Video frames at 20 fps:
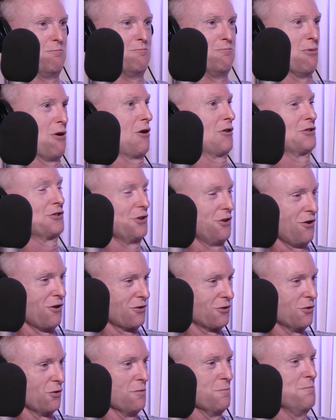Bartók
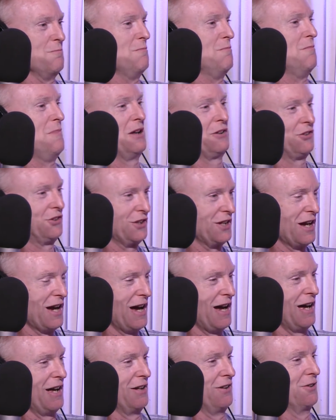or
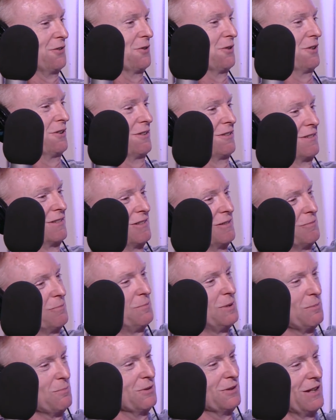Messiaen or
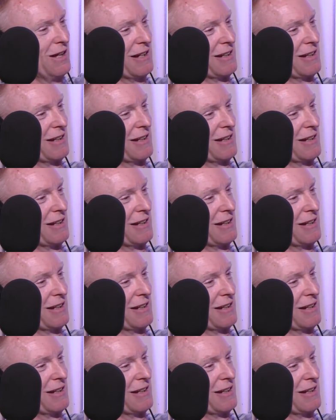people like that.